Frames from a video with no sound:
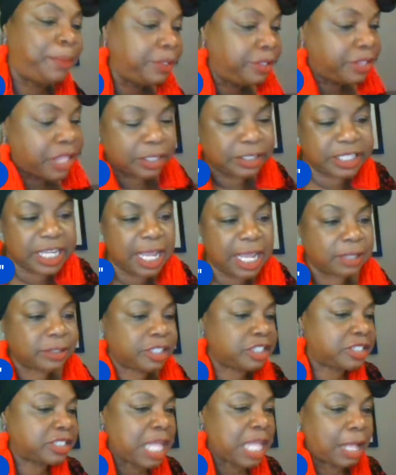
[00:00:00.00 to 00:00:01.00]
the
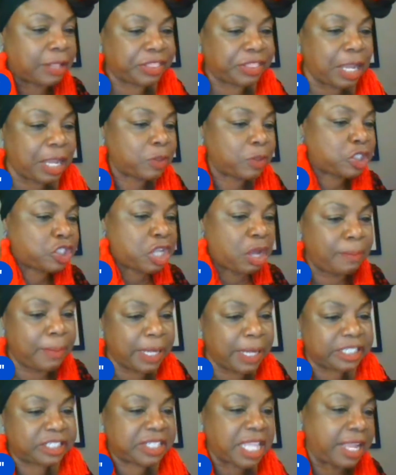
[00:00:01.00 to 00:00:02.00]
Deltas thought they were so
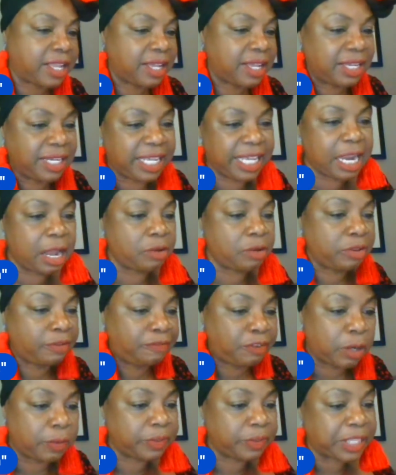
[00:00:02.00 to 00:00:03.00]
much they couldn't get on the
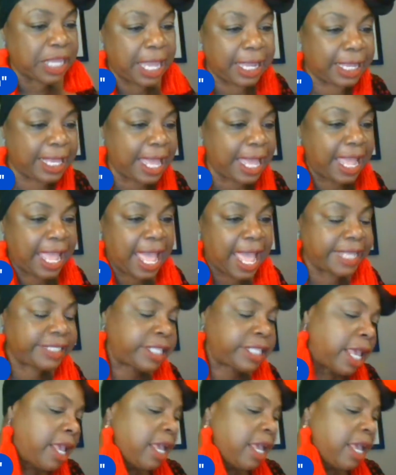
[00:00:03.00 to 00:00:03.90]
floor with the AKAs.